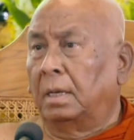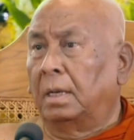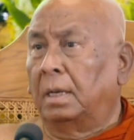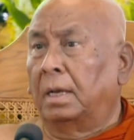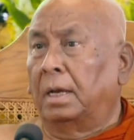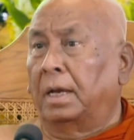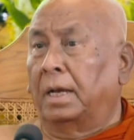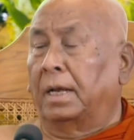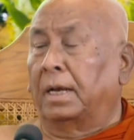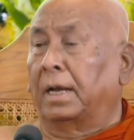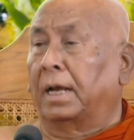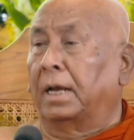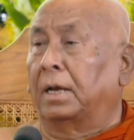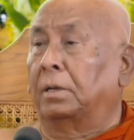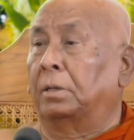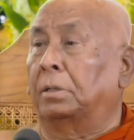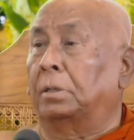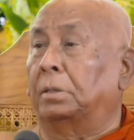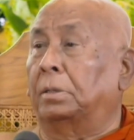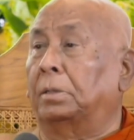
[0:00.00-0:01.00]
Era
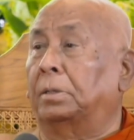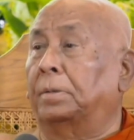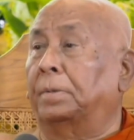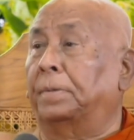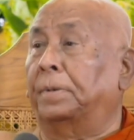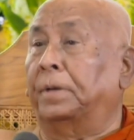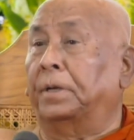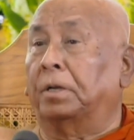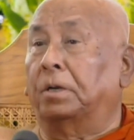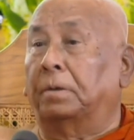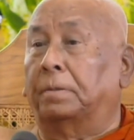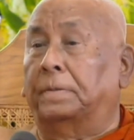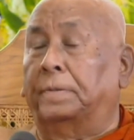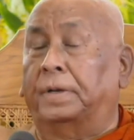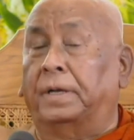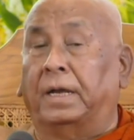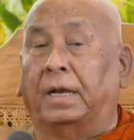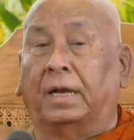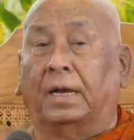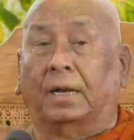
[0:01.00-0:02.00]
hobby of
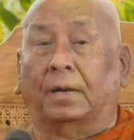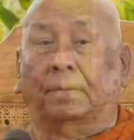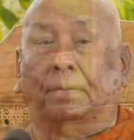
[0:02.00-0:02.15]
Bayaga